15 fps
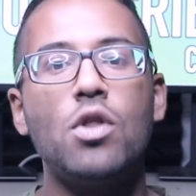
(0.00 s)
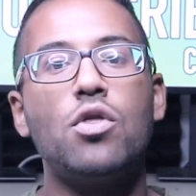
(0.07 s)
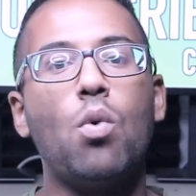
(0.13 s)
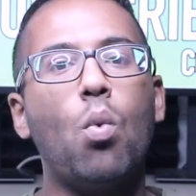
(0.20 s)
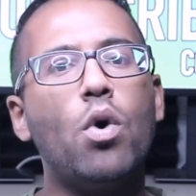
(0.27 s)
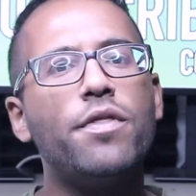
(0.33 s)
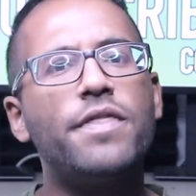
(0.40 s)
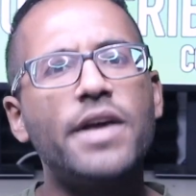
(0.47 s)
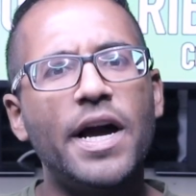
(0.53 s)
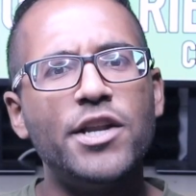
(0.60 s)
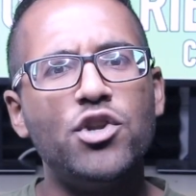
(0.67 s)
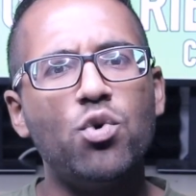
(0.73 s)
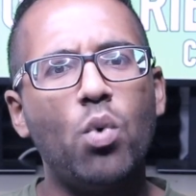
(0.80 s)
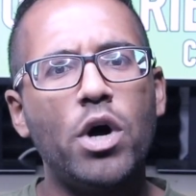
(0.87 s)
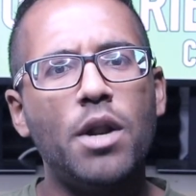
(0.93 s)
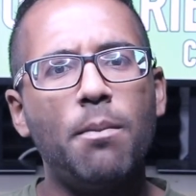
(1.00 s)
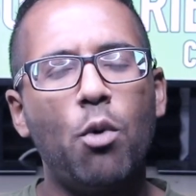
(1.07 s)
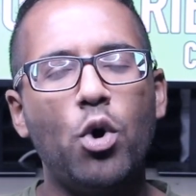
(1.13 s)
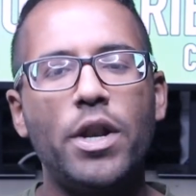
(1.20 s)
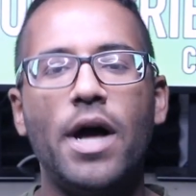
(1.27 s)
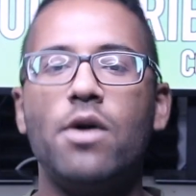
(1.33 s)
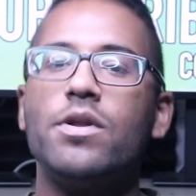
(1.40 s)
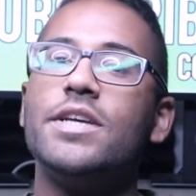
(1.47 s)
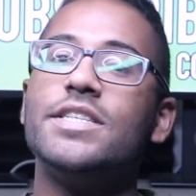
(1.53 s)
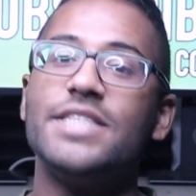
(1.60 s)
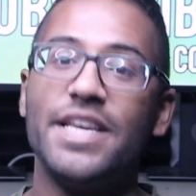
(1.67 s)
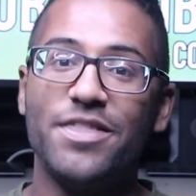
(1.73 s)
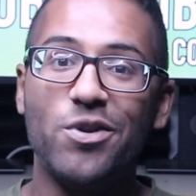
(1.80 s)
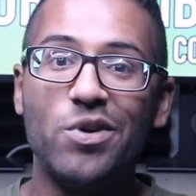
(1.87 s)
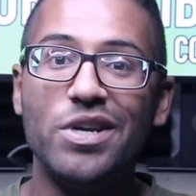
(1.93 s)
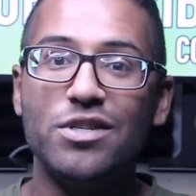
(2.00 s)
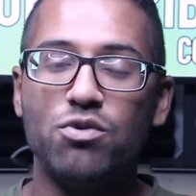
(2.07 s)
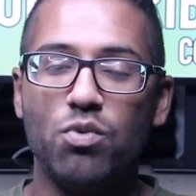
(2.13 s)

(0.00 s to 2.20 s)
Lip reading: The one thing I do want to point out is that there is